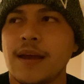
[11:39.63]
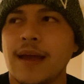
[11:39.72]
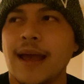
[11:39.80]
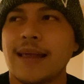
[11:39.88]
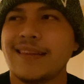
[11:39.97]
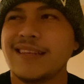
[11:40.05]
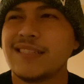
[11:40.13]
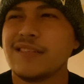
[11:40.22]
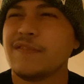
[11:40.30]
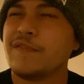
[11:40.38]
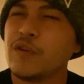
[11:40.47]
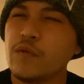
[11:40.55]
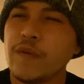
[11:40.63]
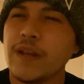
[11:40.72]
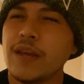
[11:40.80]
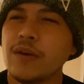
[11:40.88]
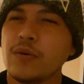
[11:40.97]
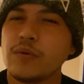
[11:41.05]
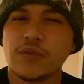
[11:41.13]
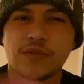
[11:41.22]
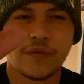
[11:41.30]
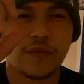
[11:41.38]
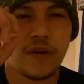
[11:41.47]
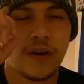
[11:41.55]
at least a few videos
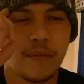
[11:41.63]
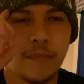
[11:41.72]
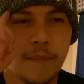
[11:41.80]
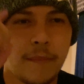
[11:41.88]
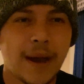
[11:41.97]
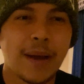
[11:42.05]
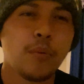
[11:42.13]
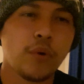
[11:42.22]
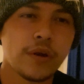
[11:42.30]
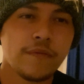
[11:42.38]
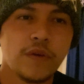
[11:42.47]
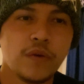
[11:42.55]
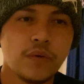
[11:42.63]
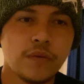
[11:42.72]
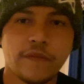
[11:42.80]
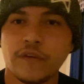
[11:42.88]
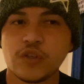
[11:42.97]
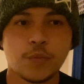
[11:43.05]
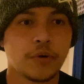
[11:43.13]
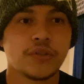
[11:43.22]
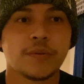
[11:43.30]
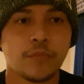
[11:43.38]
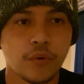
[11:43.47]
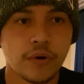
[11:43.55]
from my point of view, first
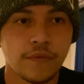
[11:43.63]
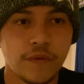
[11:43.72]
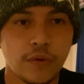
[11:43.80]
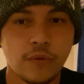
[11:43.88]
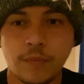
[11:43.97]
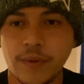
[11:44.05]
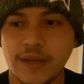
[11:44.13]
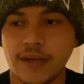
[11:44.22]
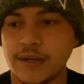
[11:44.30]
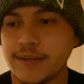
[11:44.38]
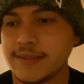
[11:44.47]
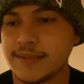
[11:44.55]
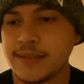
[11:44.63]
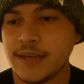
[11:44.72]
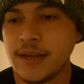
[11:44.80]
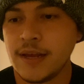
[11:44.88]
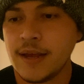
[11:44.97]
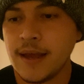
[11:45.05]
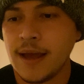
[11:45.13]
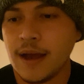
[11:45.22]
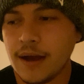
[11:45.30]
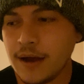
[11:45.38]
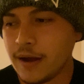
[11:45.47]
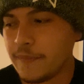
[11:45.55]
person point of view, because
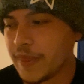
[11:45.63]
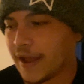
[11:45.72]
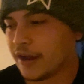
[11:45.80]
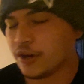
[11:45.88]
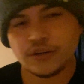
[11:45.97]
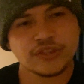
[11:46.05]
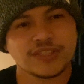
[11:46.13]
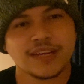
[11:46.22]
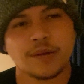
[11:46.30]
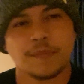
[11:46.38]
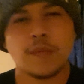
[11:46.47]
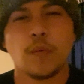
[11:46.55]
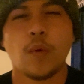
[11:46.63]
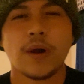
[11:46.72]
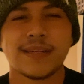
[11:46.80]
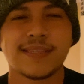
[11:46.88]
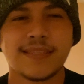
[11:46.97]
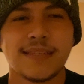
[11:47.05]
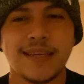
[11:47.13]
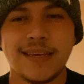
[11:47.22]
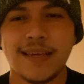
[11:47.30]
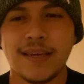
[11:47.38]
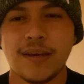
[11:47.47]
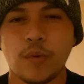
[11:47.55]
I understand people want to
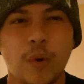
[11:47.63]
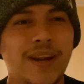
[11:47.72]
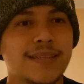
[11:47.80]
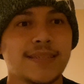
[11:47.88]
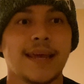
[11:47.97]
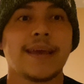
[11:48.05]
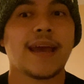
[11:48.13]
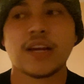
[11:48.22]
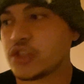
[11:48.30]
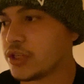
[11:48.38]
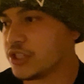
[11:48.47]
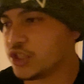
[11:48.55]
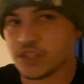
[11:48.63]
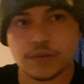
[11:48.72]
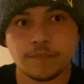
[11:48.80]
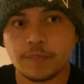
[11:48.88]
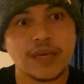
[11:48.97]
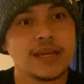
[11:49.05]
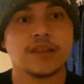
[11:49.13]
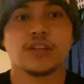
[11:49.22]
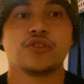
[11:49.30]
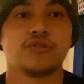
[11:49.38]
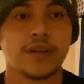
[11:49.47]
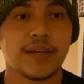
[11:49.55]
see what it's like actually just being in
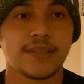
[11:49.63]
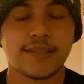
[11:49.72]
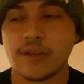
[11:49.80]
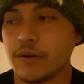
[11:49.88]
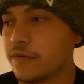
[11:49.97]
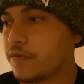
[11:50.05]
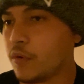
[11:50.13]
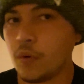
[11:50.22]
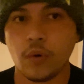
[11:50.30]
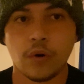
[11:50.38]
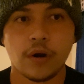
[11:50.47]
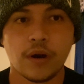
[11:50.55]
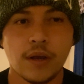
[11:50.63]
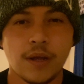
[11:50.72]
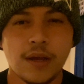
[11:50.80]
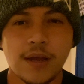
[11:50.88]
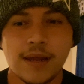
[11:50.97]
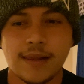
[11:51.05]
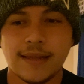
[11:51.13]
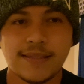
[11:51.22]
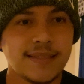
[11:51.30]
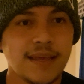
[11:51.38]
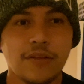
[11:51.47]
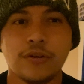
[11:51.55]
the truck itself. Or
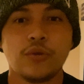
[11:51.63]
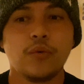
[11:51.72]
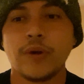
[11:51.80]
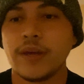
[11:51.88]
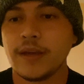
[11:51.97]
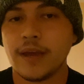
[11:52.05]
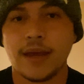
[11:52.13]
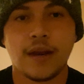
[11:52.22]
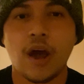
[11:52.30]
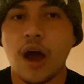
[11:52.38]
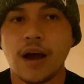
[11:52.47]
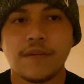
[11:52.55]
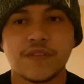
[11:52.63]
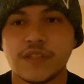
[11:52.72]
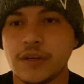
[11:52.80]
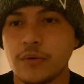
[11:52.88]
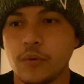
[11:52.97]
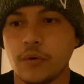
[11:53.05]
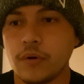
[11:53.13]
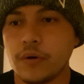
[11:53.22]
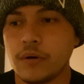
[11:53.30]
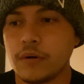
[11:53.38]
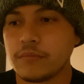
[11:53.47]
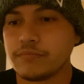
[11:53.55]
let's say they're doing an offset
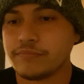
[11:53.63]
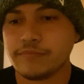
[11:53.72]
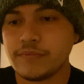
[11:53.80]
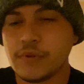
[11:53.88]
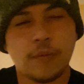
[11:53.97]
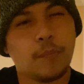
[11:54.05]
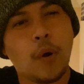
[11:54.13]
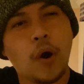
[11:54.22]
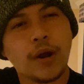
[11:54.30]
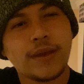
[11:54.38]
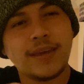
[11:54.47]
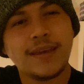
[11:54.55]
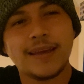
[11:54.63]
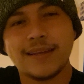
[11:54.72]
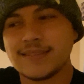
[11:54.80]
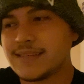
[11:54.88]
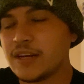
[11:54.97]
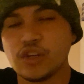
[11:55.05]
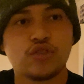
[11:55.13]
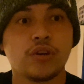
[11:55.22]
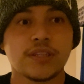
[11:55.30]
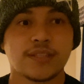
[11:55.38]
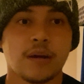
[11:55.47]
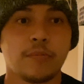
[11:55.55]
or they're parking inside a
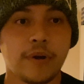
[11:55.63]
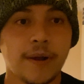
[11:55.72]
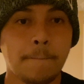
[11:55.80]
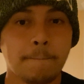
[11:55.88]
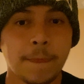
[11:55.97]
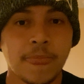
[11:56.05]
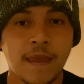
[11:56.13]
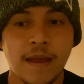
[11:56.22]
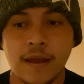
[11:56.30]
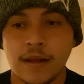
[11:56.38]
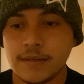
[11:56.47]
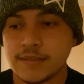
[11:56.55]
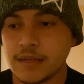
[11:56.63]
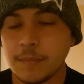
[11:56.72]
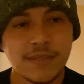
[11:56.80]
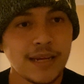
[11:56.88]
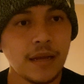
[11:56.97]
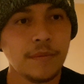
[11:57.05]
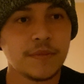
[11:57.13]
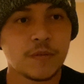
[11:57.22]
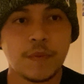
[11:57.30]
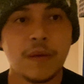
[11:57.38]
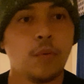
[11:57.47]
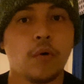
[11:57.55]
truck stop, right? Sometimes
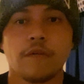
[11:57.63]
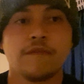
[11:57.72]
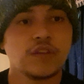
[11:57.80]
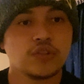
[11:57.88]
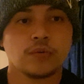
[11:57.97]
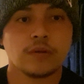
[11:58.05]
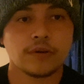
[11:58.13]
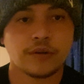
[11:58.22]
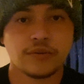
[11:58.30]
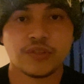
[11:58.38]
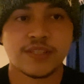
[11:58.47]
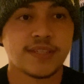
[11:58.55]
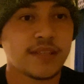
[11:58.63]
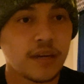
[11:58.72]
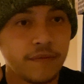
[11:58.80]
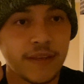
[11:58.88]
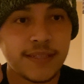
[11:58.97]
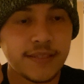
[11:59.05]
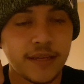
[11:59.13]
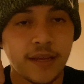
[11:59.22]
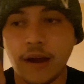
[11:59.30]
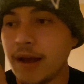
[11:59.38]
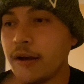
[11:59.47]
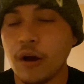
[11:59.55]
people are visual learners instead of
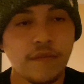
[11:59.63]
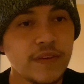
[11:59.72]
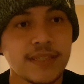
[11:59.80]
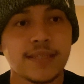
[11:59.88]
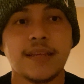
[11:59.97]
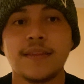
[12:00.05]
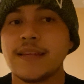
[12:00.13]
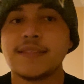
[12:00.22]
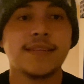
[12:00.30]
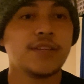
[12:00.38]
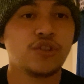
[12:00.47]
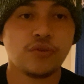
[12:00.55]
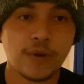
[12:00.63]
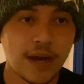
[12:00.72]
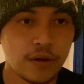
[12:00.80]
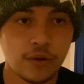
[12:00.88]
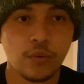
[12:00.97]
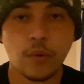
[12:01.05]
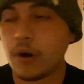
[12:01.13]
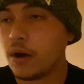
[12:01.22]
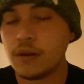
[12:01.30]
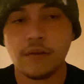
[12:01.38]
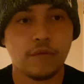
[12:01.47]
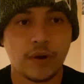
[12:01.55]
listening. Obviously, they teach you how to do
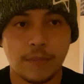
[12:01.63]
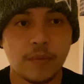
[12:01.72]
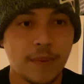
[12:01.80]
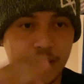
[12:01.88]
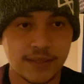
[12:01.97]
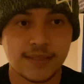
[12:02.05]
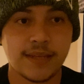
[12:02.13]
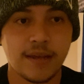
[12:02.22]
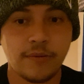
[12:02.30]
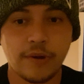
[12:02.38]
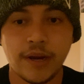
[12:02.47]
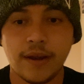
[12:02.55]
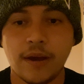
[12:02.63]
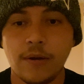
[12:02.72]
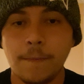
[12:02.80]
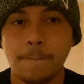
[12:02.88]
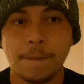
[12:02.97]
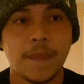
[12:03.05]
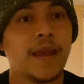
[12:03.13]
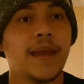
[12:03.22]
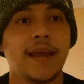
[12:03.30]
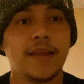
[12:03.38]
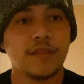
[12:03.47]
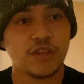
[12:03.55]
all of what I'm about to say right now
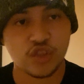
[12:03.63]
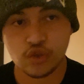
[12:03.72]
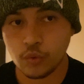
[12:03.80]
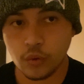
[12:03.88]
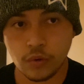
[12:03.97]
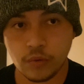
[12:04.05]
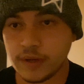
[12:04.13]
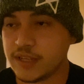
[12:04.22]
in the school.